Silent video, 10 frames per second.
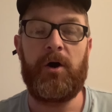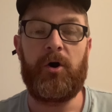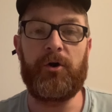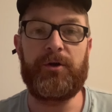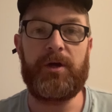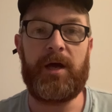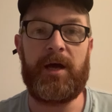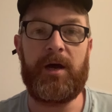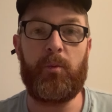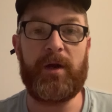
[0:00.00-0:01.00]

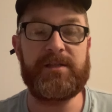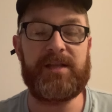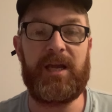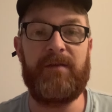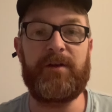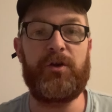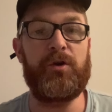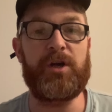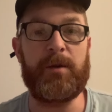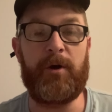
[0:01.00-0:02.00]
on Wednesday evening. You
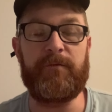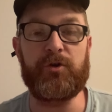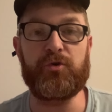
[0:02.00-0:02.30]
can come over and